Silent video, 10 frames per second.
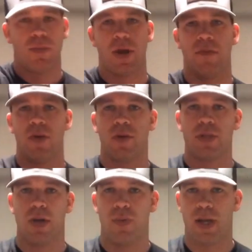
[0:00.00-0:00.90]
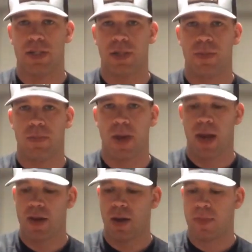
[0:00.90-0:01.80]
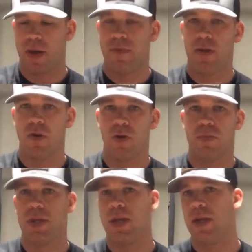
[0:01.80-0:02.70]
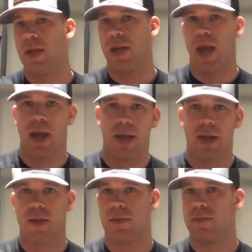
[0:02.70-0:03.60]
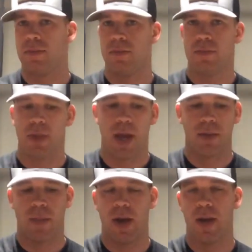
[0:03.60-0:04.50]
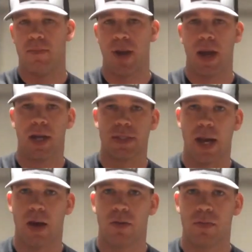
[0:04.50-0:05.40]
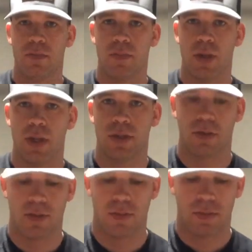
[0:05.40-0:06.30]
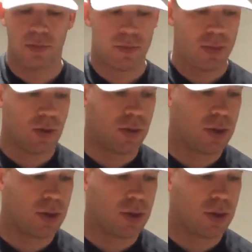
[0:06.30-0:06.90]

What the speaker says: But I've noticed that when I zip the pack up, I've never opened it and had my mags out into, you know,